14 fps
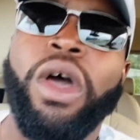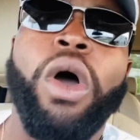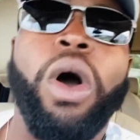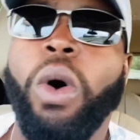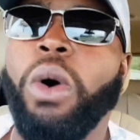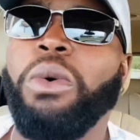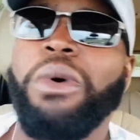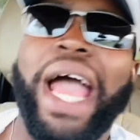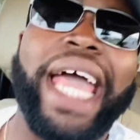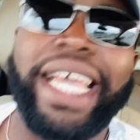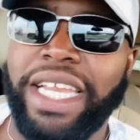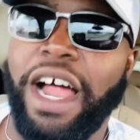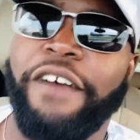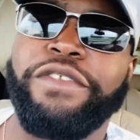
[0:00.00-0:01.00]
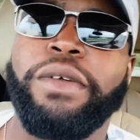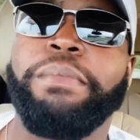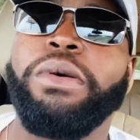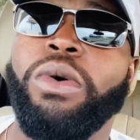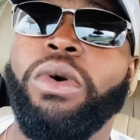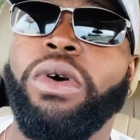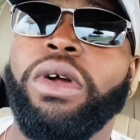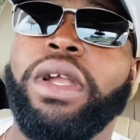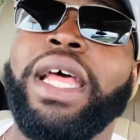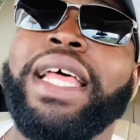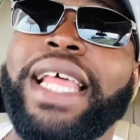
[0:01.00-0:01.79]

or whacking off the porn.